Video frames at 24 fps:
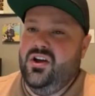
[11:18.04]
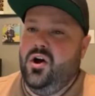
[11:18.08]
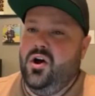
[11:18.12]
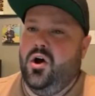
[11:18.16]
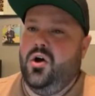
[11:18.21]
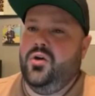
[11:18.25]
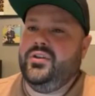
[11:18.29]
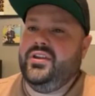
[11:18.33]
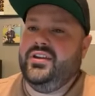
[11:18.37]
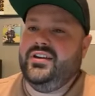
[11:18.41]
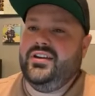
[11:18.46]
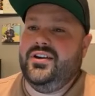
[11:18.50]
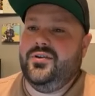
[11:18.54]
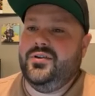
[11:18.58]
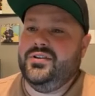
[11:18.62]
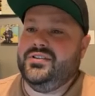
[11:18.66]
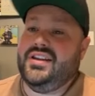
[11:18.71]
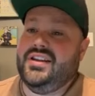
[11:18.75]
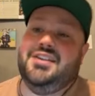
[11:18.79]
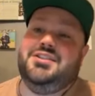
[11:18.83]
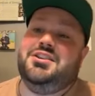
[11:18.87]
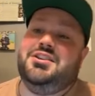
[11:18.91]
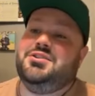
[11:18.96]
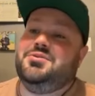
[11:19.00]
All they know is,
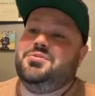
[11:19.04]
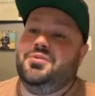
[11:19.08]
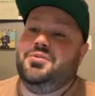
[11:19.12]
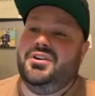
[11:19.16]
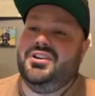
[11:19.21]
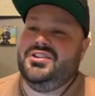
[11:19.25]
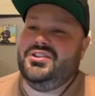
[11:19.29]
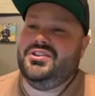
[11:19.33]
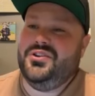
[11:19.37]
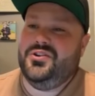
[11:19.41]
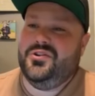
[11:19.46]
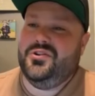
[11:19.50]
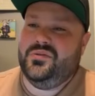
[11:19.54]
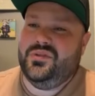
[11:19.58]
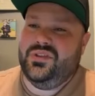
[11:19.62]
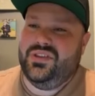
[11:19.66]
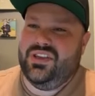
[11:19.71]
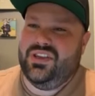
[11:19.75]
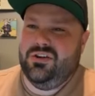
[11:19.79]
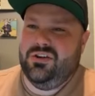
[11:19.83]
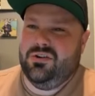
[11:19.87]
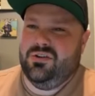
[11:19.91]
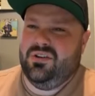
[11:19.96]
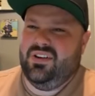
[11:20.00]
I just want to do it with
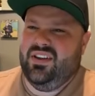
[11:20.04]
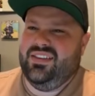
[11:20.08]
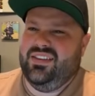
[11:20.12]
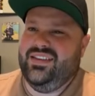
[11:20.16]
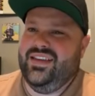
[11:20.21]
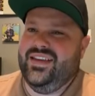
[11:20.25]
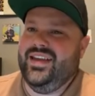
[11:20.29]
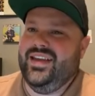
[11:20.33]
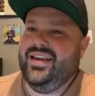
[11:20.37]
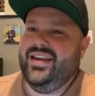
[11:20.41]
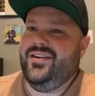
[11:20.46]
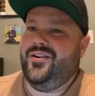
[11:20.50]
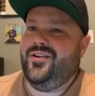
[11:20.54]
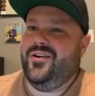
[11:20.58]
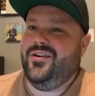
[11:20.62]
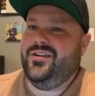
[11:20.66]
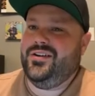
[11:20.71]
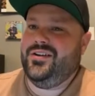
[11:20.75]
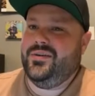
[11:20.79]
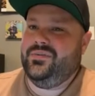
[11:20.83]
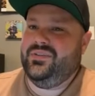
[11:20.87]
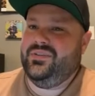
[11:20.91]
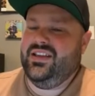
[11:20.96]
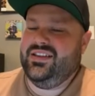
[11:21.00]
you. And they get caught
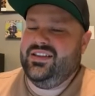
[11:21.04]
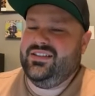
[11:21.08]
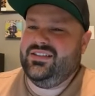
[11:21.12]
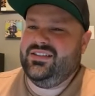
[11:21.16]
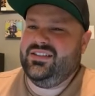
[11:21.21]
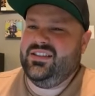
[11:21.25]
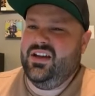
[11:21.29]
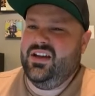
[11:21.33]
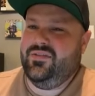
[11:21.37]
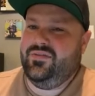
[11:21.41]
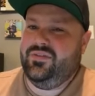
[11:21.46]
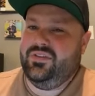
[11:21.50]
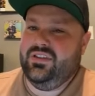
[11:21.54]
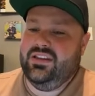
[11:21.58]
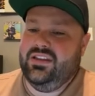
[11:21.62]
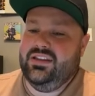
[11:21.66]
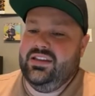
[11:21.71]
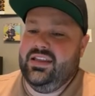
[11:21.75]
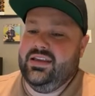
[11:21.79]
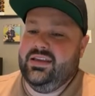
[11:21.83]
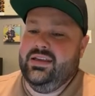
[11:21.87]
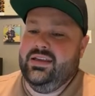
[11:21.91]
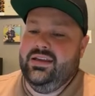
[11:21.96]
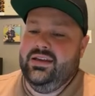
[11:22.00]
up in that stuff. And then
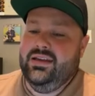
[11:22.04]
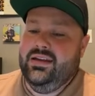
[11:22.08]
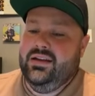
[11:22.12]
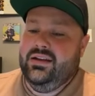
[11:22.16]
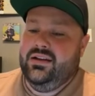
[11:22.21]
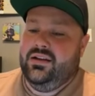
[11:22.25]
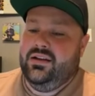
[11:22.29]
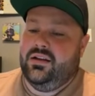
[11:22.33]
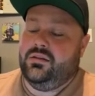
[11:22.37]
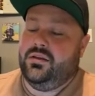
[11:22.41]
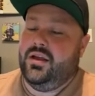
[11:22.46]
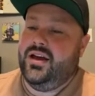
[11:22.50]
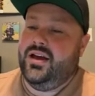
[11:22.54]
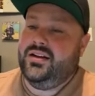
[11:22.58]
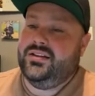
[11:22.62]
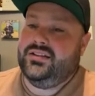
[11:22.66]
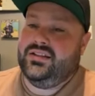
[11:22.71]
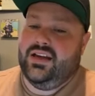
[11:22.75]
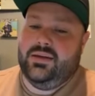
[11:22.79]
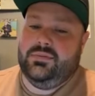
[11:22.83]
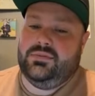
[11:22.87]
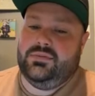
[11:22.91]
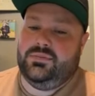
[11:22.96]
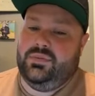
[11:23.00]
a lot of
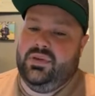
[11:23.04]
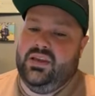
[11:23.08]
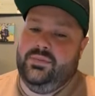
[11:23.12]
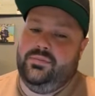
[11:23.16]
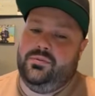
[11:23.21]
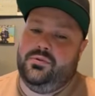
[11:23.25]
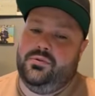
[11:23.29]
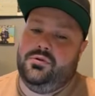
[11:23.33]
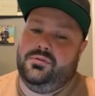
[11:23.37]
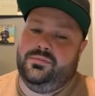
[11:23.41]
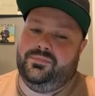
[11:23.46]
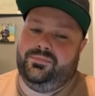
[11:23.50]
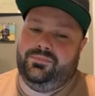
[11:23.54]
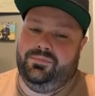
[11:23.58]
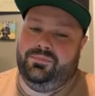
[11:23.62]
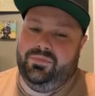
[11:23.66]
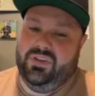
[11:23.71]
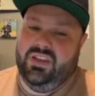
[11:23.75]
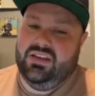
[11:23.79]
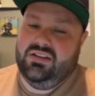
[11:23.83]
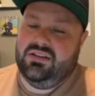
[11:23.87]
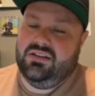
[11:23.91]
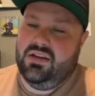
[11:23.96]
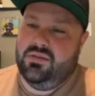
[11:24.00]
times people
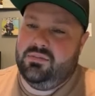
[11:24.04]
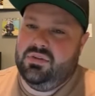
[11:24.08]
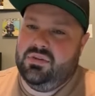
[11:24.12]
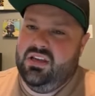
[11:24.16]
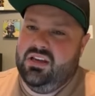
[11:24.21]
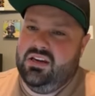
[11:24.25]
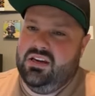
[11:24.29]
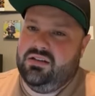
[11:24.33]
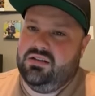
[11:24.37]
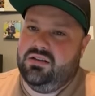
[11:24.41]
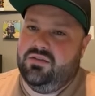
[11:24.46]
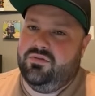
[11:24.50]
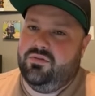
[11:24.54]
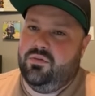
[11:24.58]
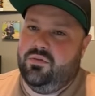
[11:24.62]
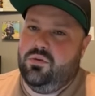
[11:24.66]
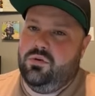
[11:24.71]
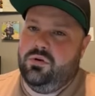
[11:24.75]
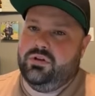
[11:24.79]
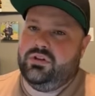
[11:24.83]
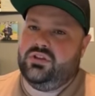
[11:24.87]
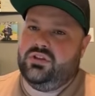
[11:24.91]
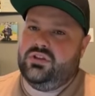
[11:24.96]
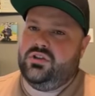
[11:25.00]
end up getting
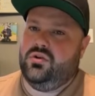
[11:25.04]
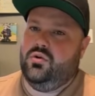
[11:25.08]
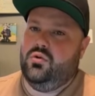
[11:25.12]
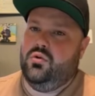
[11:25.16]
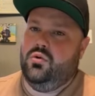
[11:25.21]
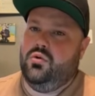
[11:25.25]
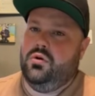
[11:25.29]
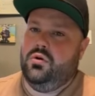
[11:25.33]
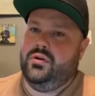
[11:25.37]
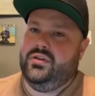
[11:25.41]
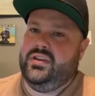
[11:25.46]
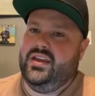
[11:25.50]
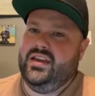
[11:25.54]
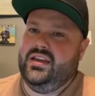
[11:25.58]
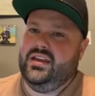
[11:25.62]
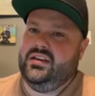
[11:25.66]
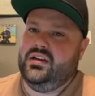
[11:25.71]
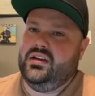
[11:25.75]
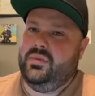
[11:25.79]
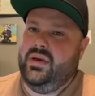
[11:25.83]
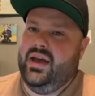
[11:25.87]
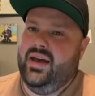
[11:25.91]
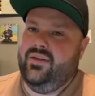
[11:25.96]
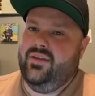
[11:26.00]
divorced, or they end
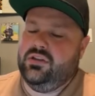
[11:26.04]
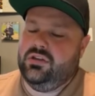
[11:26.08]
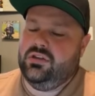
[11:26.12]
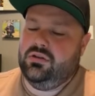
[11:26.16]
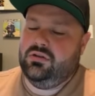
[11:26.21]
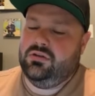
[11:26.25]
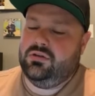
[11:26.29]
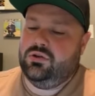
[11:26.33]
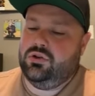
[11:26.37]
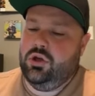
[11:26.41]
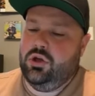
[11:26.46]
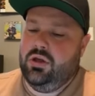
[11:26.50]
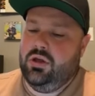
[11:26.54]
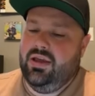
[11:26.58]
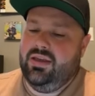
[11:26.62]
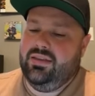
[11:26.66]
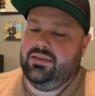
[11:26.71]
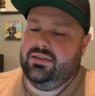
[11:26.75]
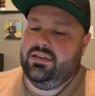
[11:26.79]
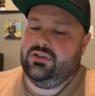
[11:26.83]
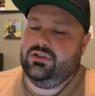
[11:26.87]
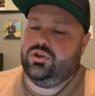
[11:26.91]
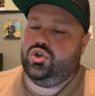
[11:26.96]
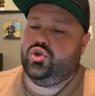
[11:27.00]
up
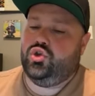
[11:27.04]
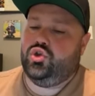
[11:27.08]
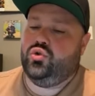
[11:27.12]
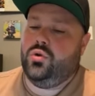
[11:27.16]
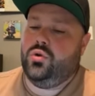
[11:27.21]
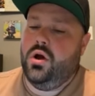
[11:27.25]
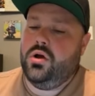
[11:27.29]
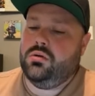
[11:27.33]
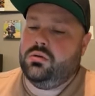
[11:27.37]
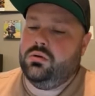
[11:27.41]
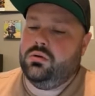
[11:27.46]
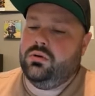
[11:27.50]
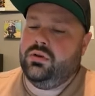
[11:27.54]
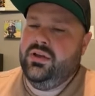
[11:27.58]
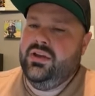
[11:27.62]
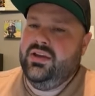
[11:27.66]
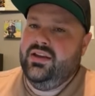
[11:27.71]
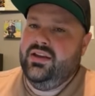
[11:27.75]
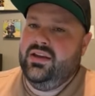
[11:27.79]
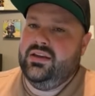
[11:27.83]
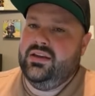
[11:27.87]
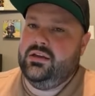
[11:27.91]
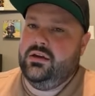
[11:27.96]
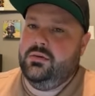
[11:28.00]
they struggle
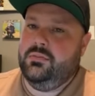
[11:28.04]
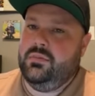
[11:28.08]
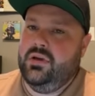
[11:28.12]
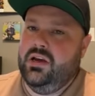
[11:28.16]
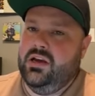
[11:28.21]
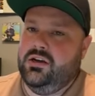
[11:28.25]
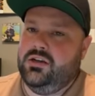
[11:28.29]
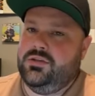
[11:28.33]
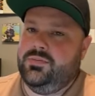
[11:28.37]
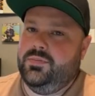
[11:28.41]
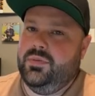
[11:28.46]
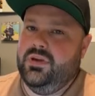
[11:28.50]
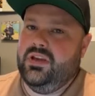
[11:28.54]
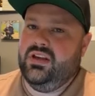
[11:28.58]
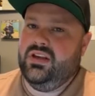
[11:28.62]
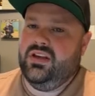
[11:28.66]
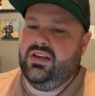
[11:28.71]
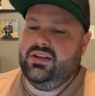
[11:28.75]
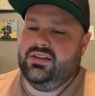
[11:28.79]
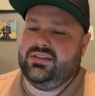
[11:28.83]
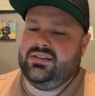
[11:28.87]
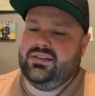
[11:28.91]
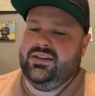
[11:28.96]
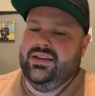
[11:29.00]
in their marriage
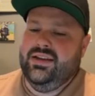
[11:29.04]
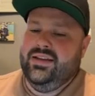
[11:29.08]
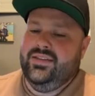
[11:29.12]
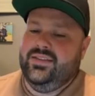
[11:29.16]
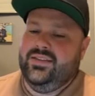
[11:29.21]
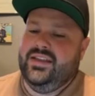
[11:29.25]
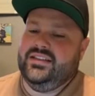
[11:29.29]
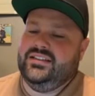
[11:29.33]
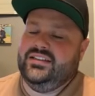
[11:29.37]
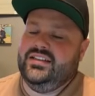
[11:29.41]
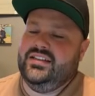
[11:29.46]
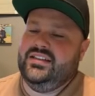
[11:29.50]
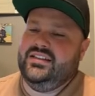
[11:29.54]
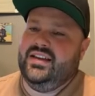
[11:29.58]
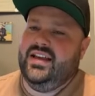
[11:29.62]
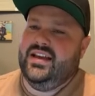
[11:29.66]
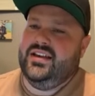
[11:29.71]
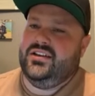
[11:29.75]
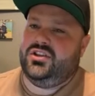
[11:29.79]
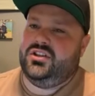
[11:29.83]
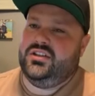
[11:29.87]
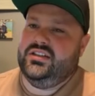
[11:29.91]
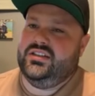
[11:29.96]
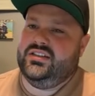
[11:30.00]
because they didn't
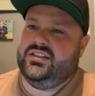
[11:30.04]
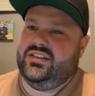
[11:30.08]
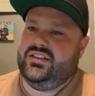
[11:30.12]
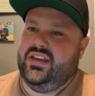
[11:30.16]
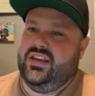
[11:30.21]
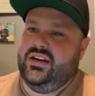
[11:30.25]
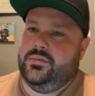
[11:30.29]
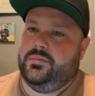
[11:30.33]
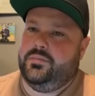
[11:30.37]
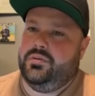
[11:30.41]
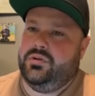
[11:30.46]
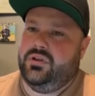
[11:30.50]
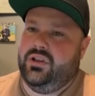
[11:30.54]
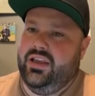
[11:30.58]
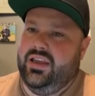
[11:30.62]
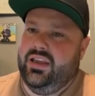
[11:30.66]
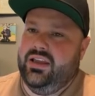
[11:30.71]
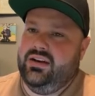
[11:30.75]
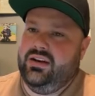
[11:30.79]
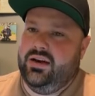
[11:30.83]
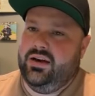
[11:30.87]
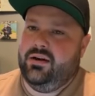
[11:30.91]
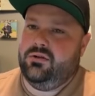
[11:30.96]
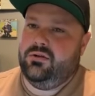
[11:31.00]
actually set a
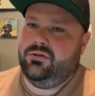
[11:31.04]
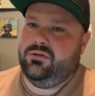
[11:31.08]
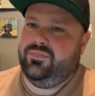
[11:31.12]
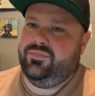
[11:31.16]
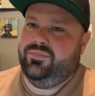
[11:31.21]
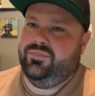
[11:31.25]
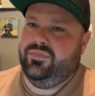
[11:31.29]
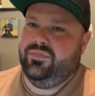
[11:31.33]
plan out